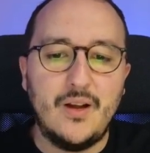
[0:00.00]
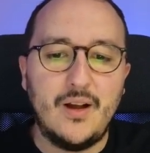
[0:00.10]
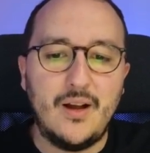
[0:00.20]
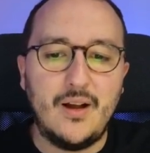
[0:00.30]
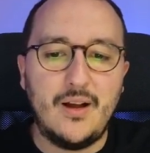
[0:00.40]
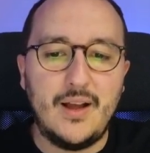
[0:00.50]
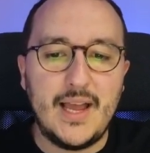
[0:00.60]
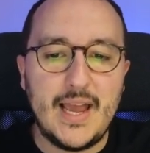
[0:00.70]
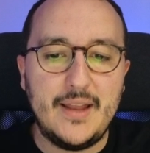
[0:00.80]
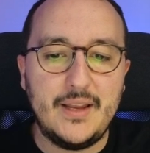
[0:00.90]
uh,
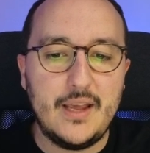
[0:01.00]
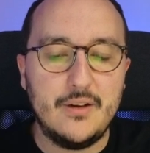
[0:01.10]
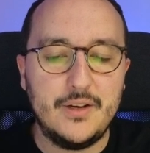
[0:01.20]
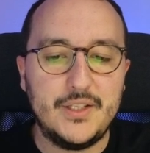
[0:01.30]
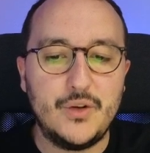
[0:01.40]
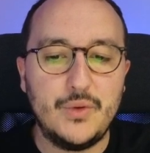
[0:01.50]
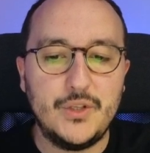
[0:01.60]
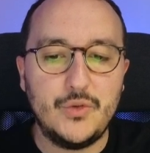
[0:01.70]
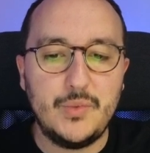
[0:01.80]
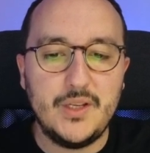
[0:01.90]
and here it's
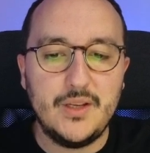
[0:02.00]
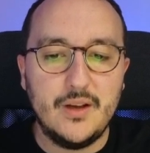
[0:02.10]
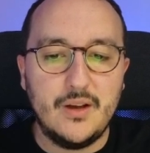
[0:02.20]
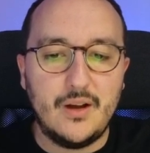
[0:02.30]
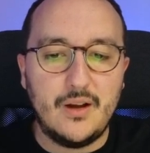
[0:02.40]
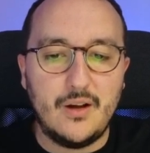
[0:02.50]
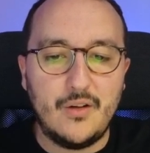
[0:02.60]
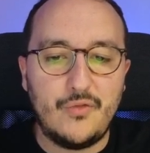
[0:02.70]
going to be uh,